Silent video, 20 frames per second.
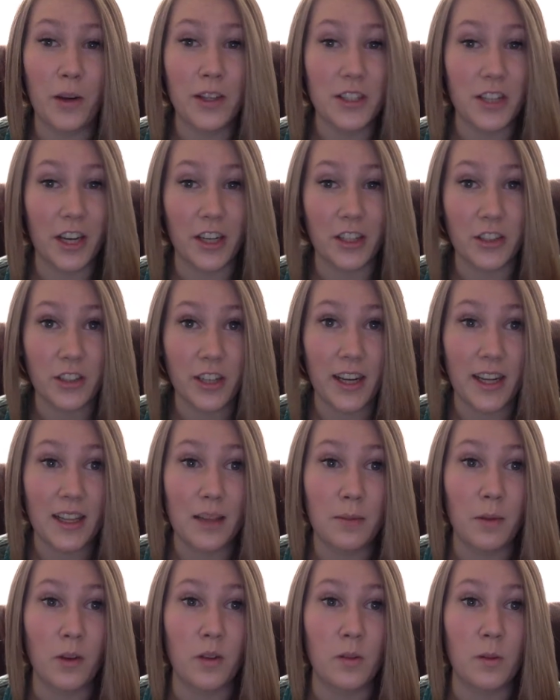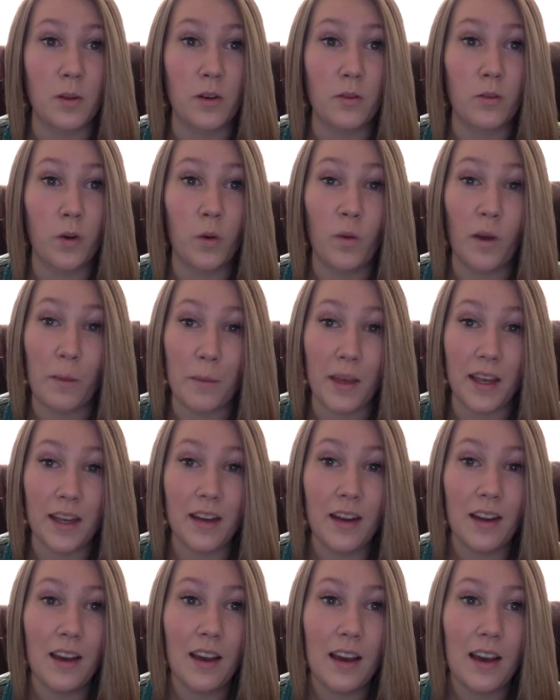which country had the most beautiful
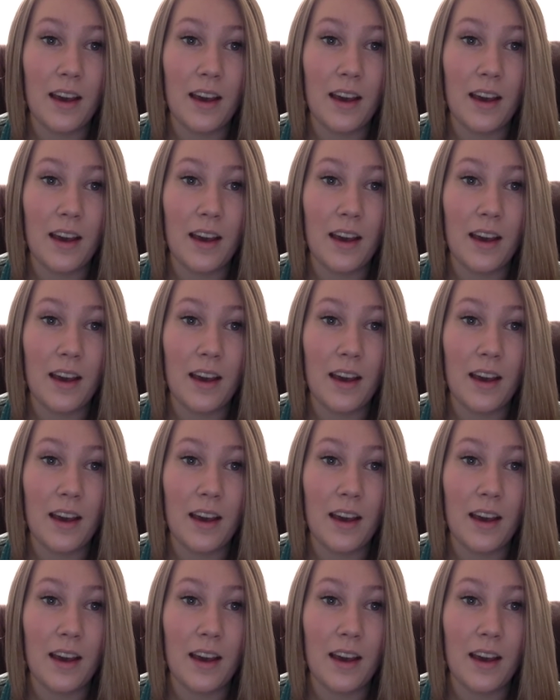women.